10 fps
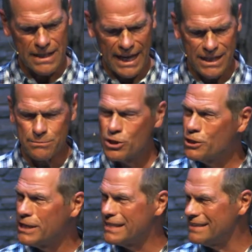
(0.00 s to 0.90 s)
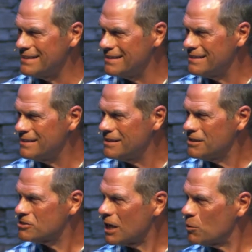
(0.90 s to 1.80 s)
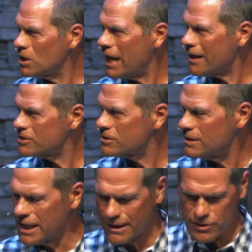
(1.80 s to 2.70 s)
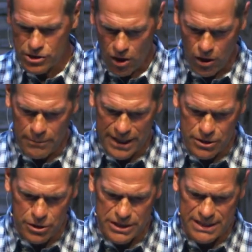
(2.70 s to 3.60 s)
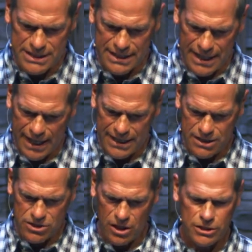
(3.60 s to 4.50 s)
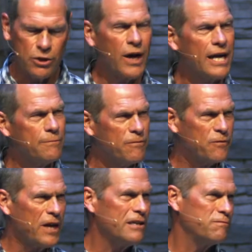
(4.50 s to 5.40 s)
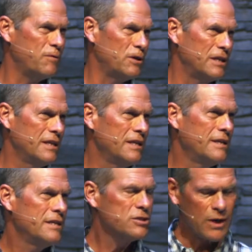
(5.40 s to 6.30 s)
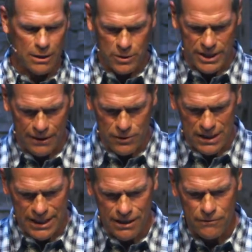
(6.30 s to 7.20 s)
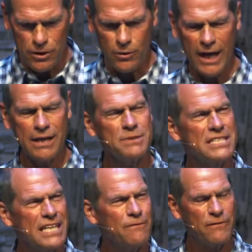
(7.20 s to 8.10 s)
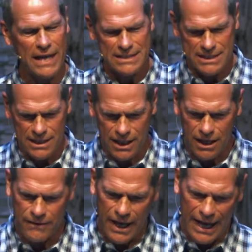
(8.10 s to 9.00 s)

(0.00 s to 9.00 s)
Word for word: I am good, so I will lash, lavish all my goodness and kindness on you. I am faithful, so I will never leave you. I am steadfast in love.